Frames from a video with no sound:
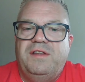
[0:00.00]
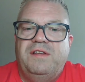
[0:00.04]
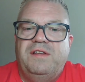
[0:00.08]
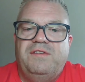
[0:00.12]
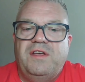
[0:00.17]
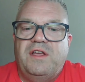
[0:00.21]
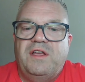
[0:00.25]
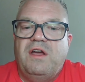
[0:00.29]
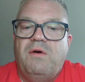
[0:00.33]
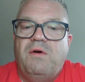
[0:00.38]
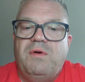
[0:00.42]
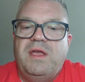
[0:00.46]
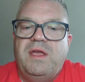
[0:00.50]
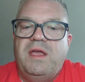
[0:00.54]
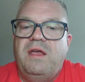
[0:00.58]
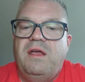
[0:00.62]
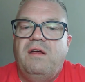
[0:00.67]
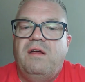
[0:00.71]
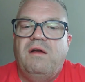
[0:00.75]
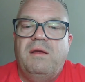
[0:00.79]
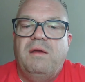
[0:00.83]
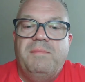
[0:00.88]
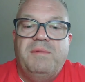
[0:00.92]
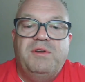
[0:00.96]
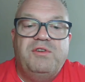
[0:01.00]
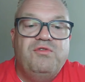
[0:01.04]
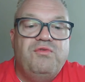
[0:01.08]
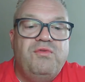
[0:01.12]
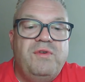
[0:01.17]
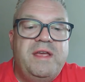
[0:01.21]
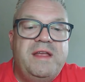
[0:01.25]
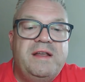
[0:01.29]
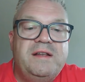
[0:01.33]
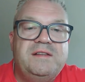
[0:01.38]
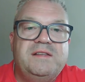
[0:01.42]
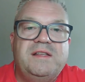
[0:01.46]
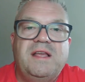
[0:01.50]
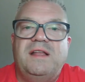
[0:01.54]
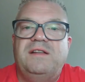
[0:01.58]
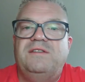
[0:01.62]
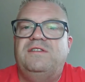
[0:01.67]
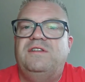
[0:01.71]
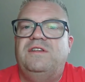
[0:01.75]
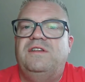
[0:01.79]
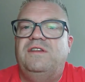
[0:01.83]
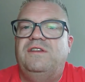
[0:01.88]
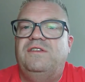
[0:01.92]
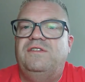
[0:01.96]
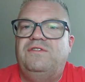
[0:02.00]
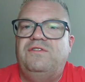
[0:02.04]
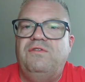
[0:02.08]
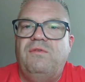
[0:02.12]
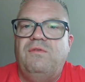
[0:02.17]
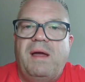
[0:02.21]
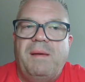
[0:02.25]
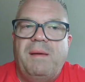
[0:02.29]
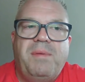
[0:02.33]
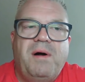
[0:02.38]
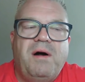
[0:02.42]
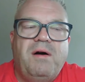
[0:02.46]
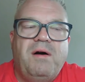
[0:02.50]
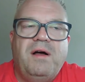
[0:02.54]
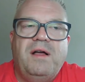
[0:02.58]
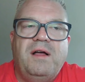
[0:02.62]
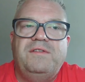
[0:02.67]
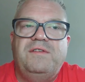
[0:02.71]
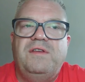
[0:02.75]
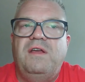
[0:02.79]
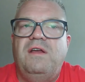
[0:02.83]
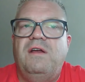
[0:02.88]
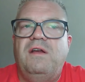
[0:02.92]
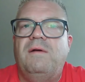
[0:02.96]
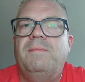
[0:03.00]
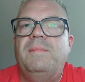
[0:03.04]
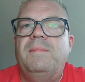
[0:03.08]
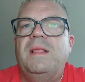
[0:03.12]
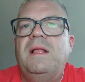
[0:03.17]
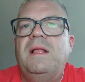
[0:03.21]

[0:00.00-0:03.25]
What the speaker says: does it go here in between sentences? Do I pause here?